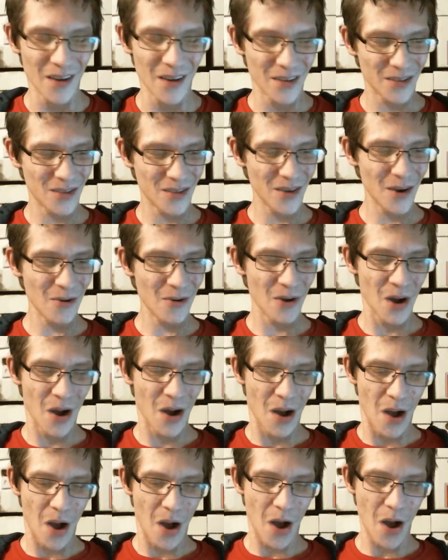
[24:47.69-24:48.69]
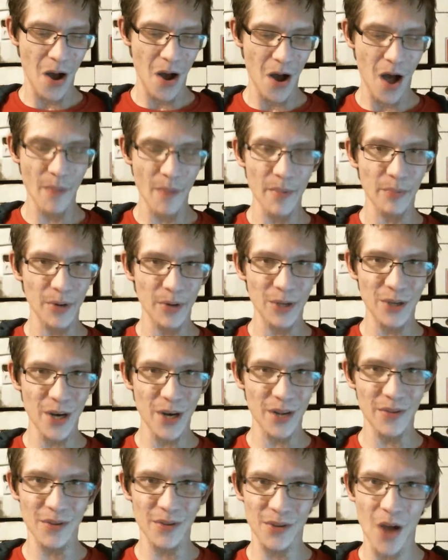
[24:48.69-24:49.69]
So I'm
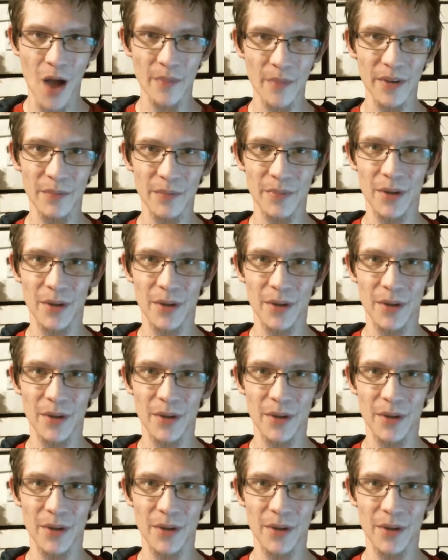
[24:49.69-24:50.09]
appreciating this comic